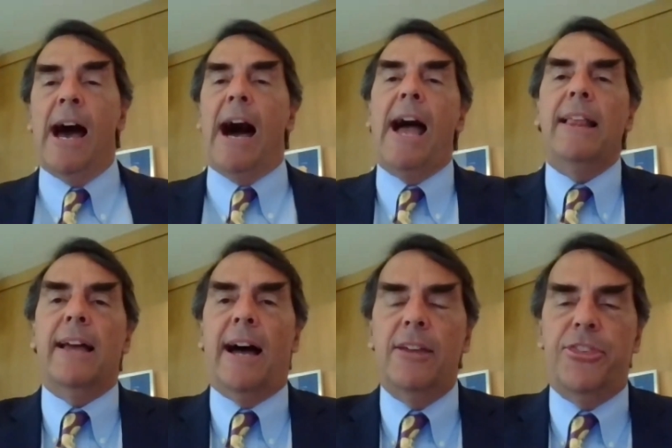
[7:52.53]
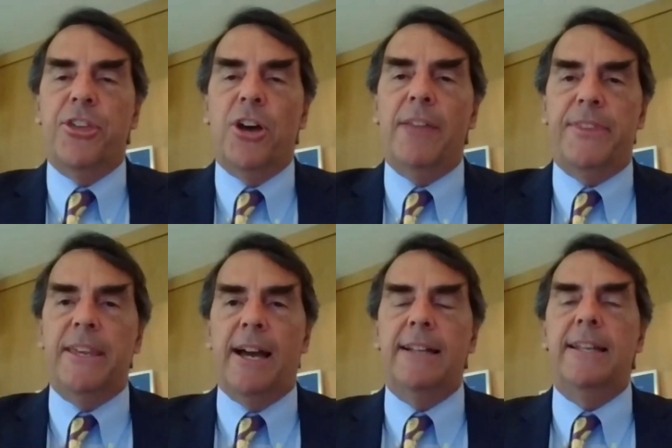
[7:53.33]
I thought the
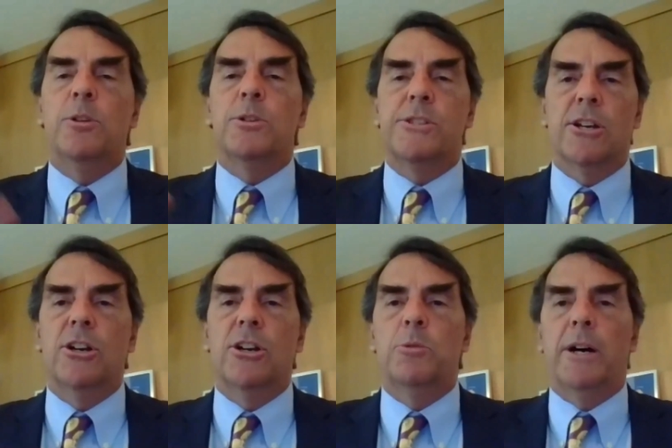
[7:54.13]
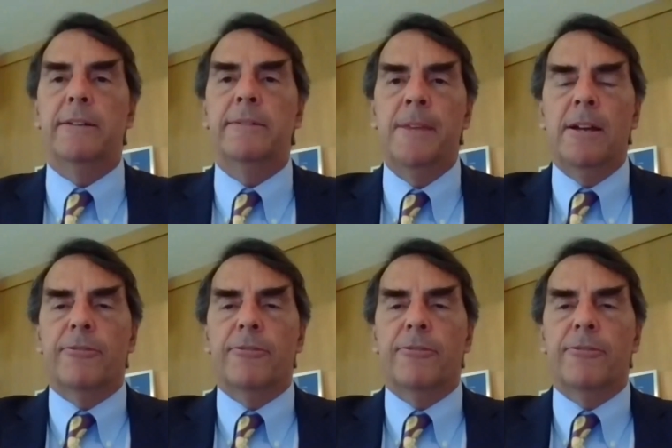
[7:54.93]
idea was a good one